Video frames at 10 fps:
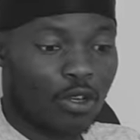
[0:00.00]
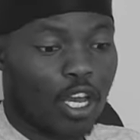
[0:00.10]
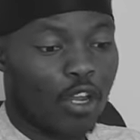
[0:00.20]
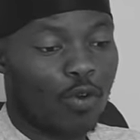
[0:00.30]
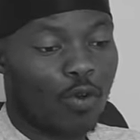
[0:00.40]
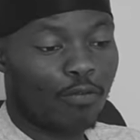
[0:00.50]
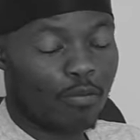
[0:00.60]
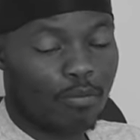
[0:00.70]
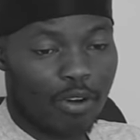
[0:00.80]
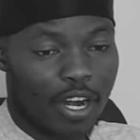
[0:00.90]
you can know for
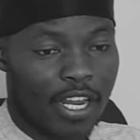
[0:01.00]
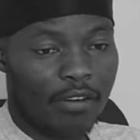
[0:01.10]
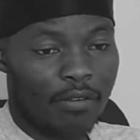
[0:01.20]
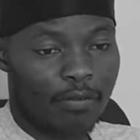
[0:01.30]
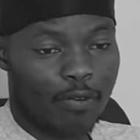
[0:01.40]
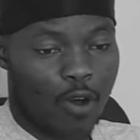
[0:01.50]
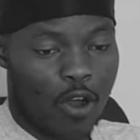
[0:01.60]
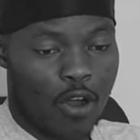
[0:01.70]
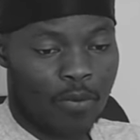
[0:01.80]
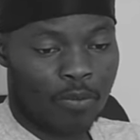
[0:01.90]
brand
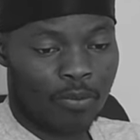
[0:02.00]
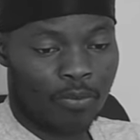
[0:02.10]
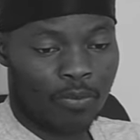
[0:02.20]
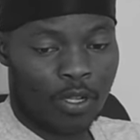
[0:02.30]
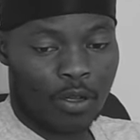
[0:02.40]
from